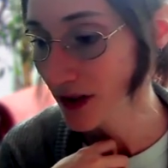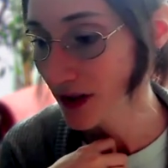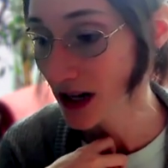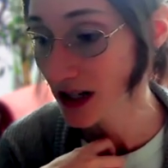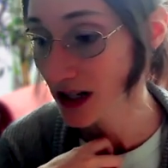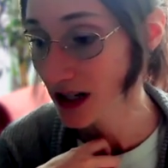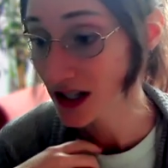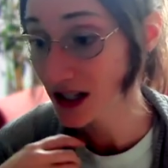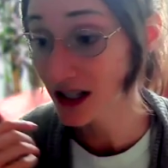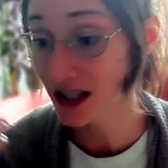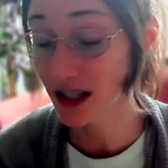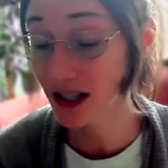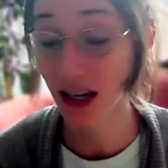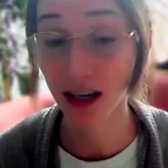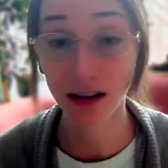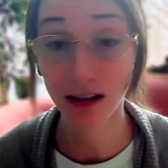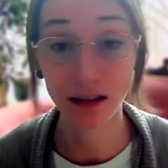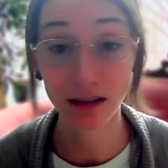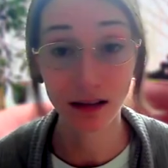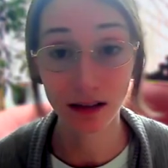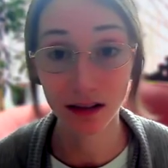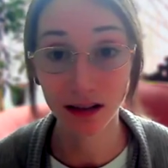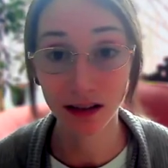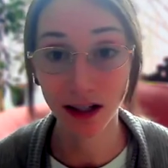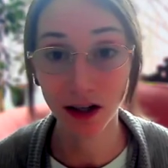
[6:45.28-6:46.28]

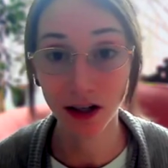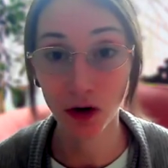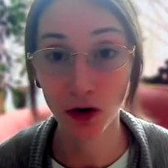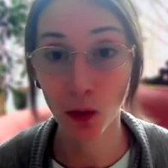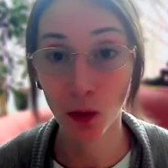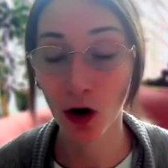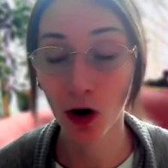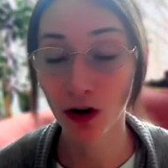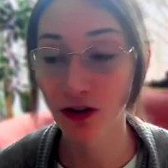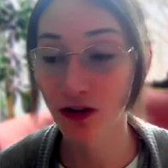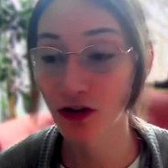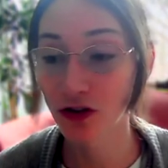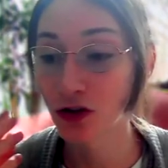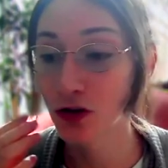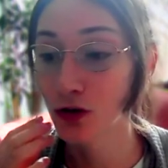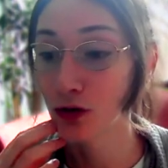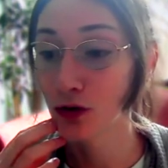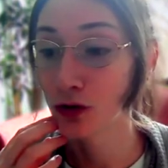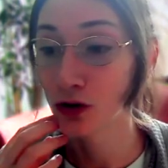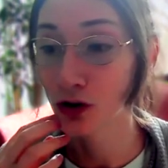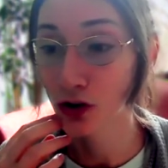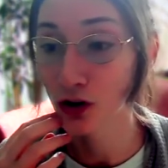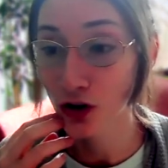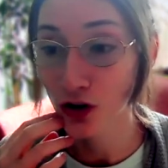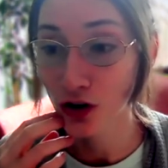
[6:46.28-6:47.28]
skill that you want to
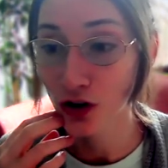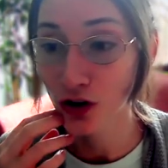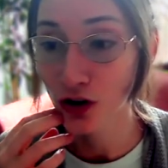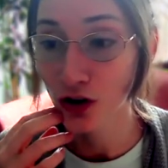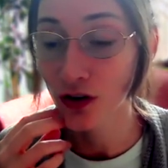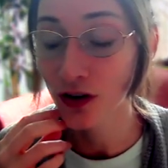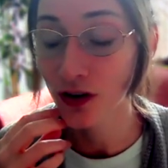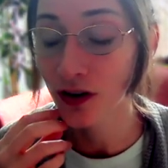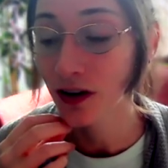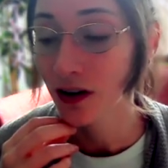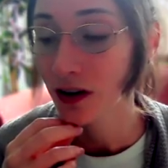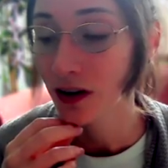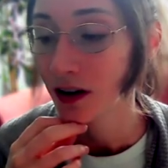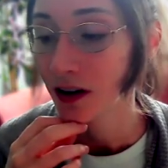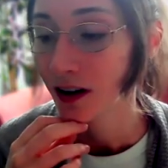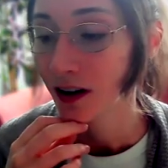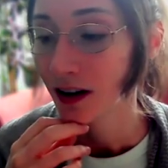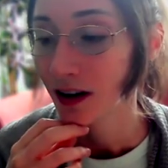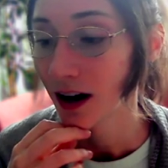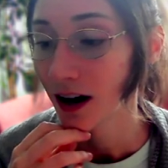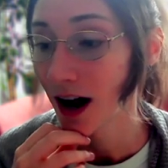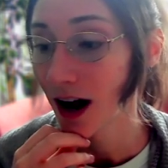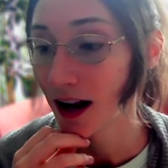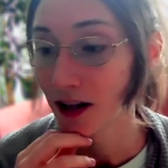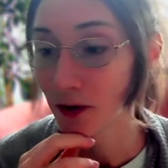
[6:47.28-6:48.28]
learn,
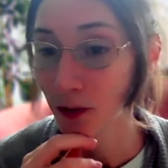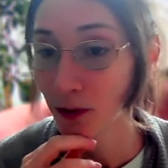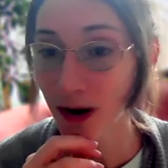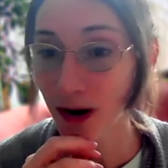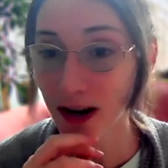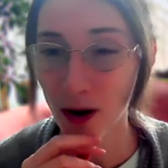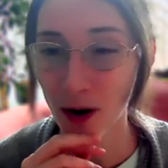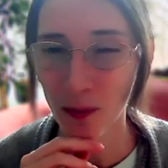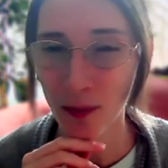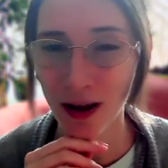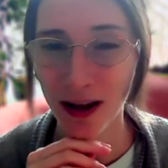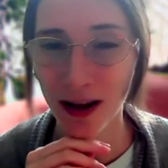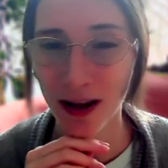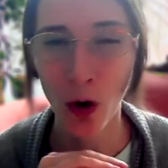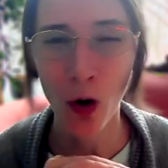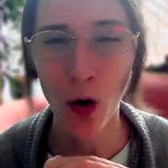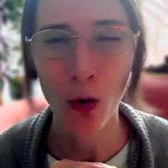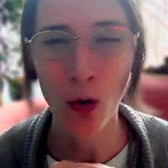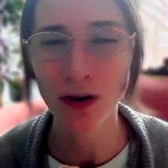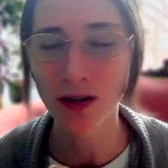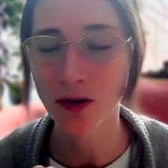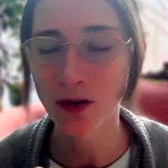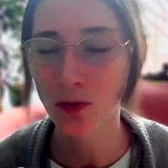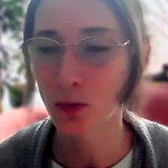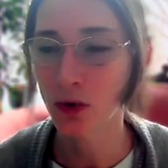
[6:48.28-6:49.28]
highly recommend
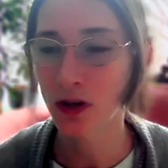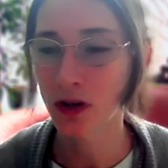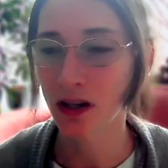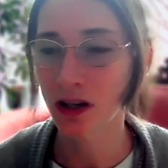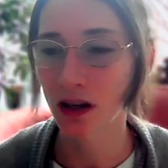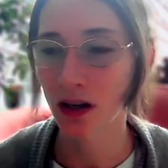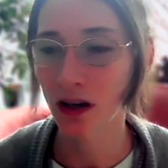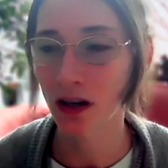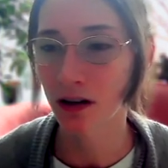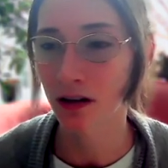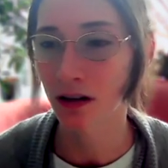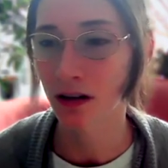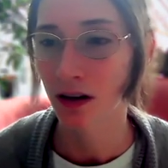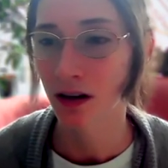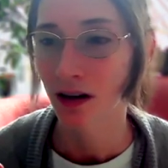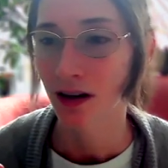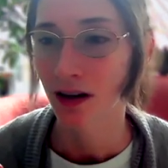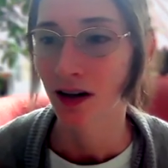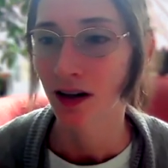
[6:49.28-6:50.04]
always being